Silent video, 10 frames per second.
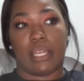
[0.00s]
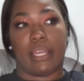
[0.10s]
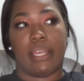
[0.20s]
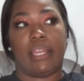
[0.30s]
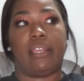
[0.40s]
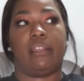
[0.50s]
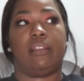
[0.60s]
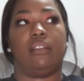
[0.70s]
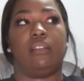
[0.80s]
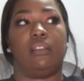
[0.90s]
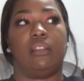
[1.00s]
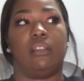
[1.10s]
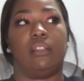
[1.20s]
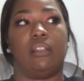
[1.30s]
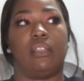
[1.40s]
and
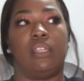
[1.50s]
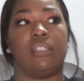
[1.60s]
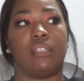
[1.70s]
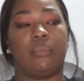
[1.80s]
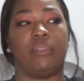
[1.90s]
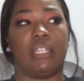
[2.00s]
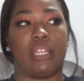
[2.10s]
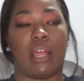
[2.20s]
it's something that